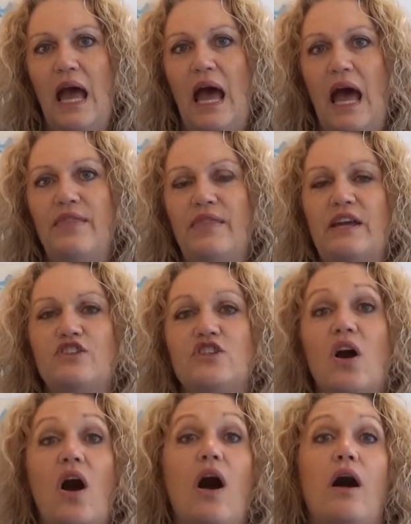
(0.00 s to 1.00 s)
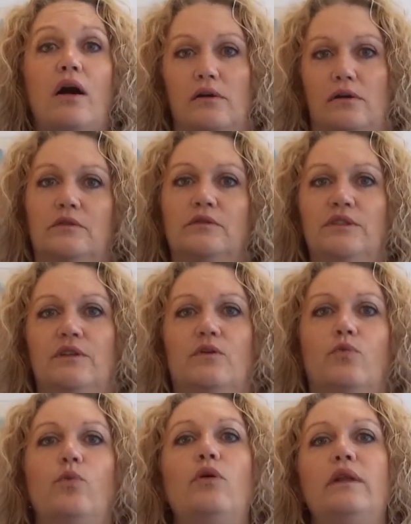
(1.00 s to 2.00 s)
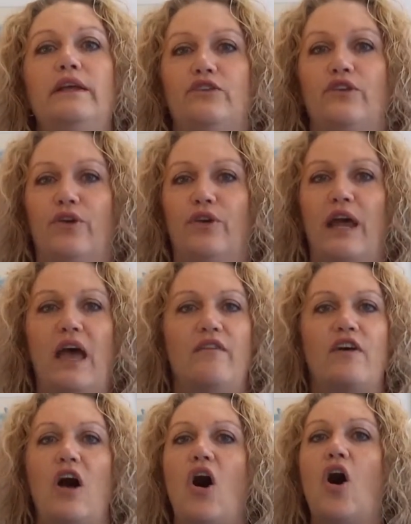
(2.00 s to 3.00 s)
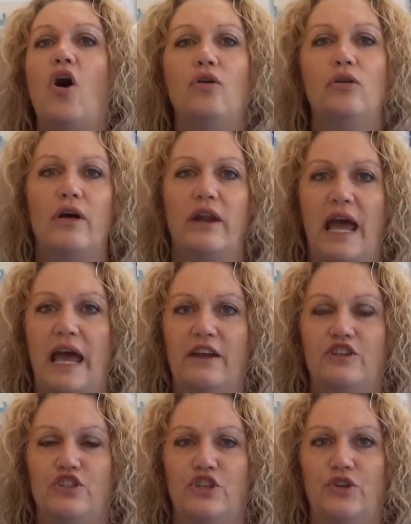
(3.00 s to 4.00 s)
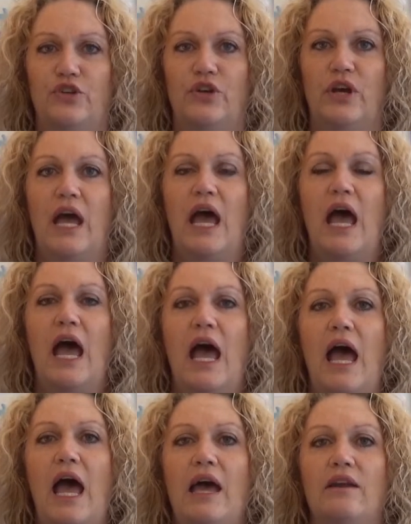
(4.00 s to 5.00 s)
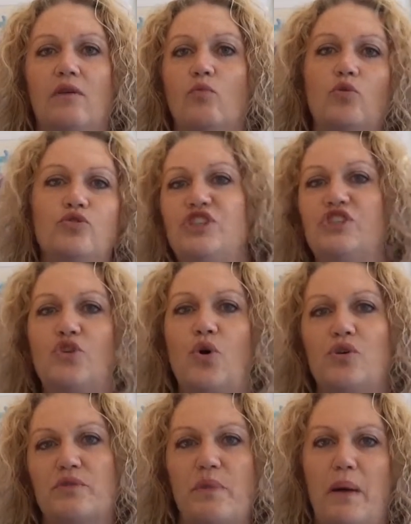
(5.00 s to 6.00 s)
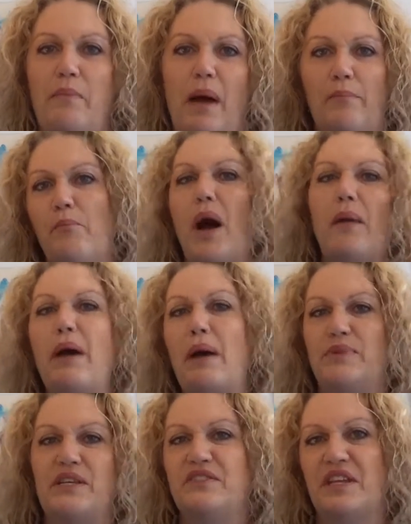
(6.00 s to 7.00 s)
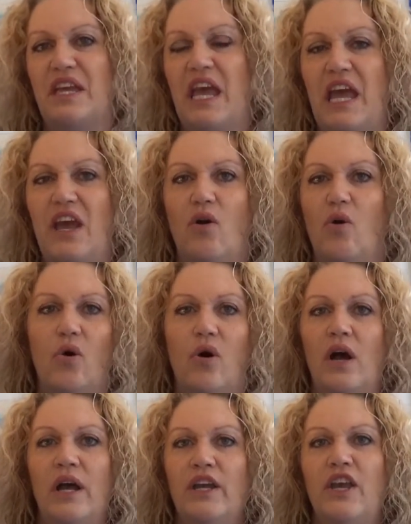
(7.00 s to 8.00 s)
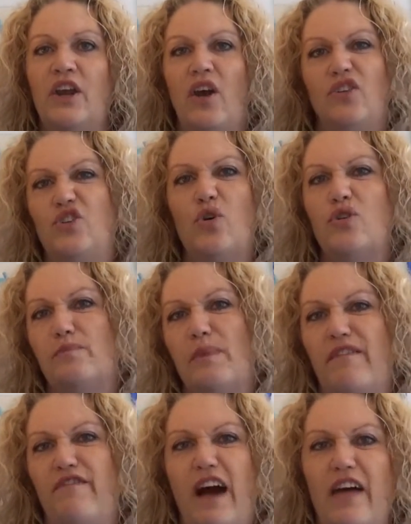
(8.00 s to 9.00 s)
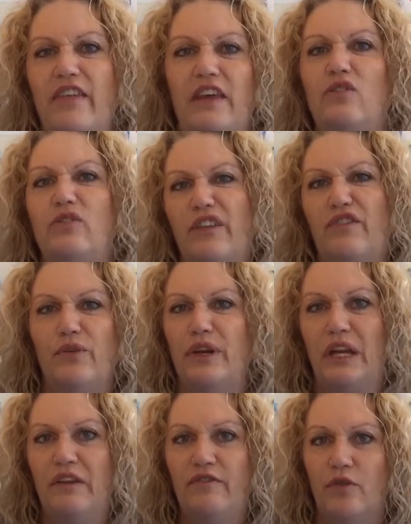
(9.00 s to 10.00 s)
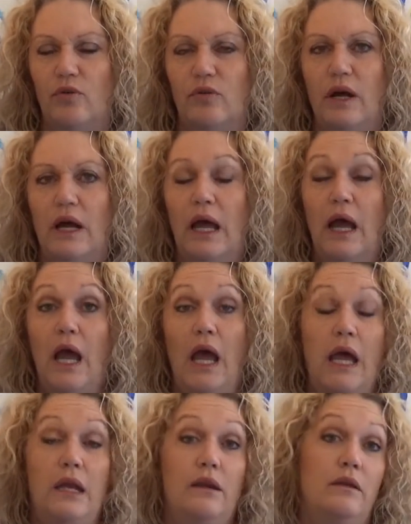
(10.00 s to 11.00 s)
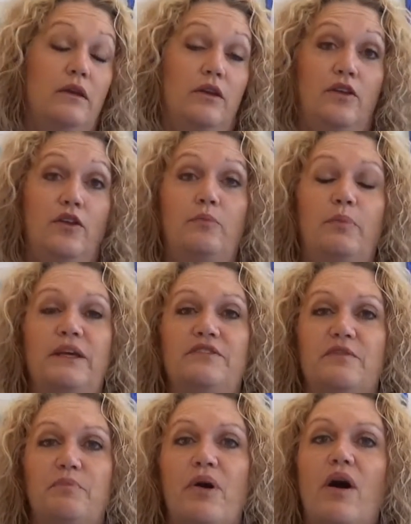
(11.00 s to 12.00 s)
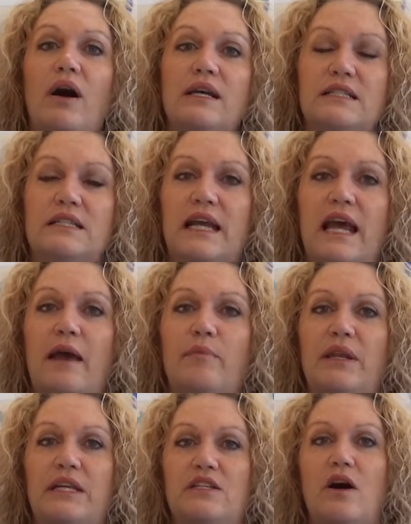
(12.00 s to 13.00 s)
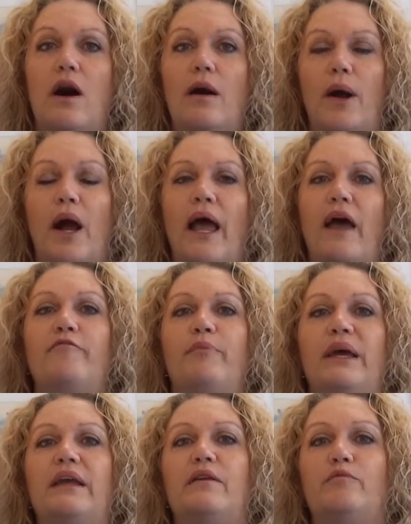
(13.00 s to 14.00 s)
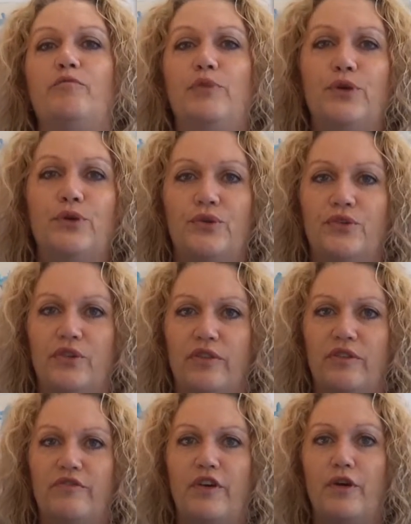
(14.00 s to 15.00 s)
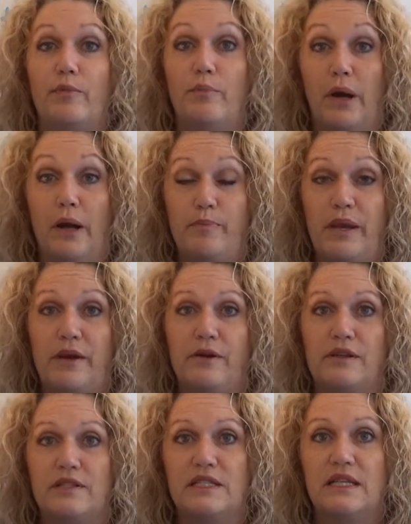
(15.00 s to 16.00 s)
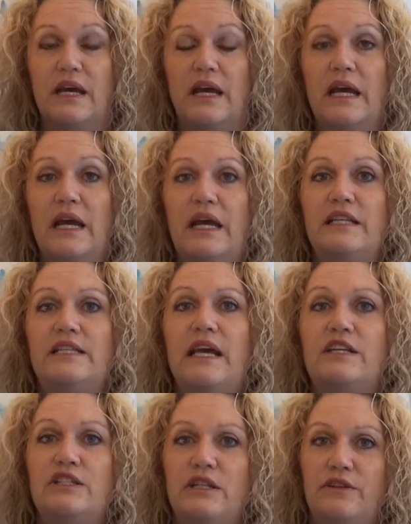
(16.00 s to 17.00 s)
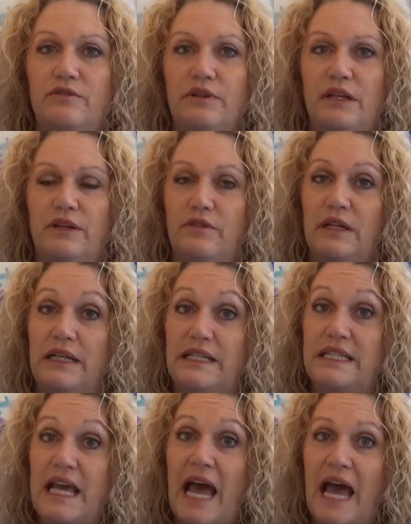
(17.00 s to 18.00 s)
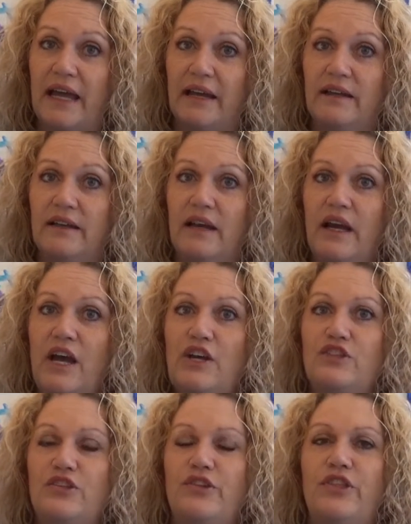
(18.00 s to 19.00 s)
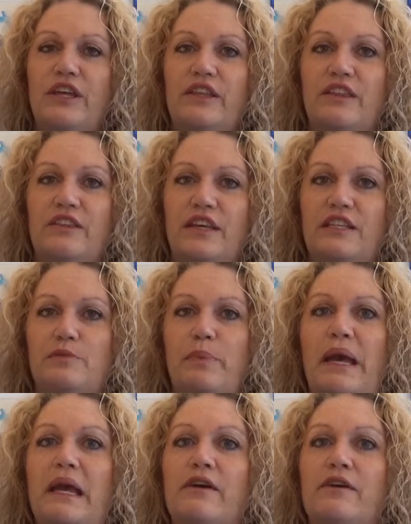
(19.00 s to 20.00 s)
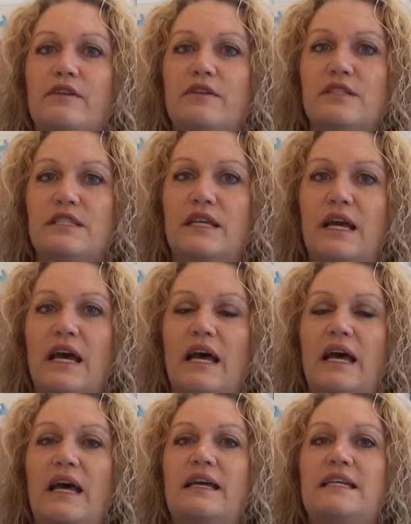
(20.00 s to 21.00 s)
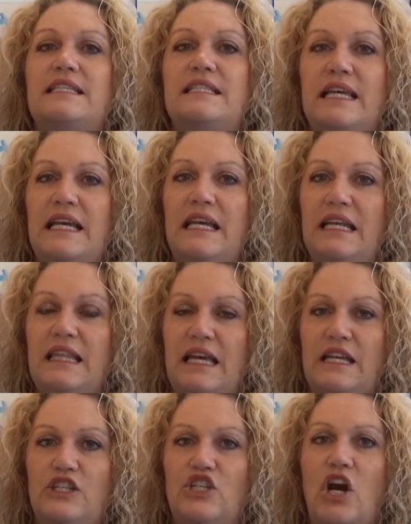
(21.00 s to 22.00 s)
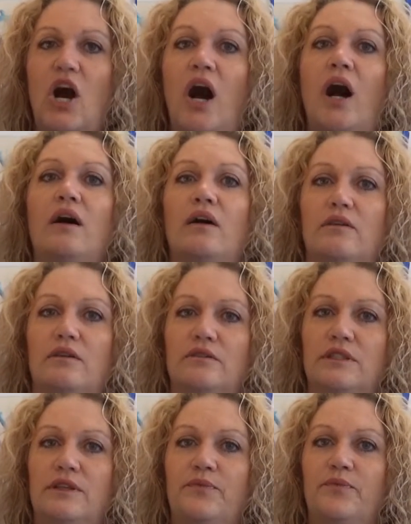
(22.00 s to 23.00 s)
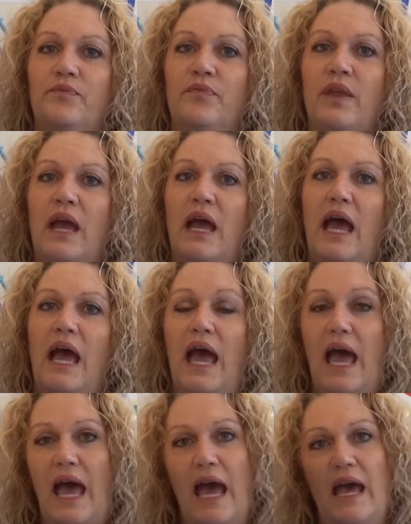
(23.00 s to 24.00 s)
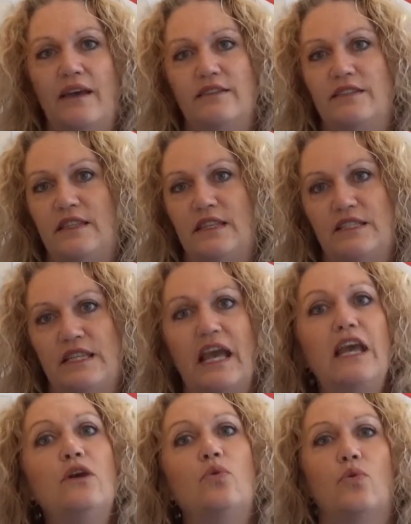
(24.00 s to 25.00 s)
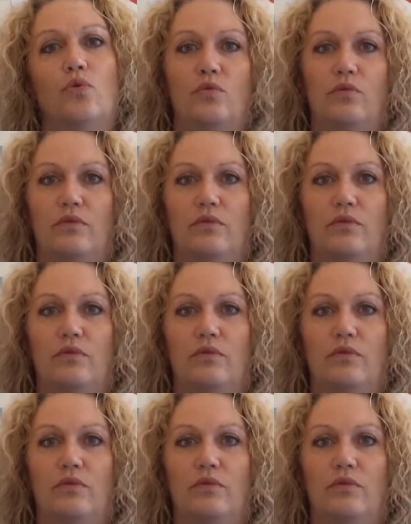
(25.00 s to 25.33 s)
And that child will in turn have a whole lot of attitude and will just talk to my mum. My mum doesn't care, or, you know, talk to my father, he'll give you an earful. And you'd be surprised at how many times I have been abused on the phone by parents. It's actually really sad to think that these parents see their child as this equal.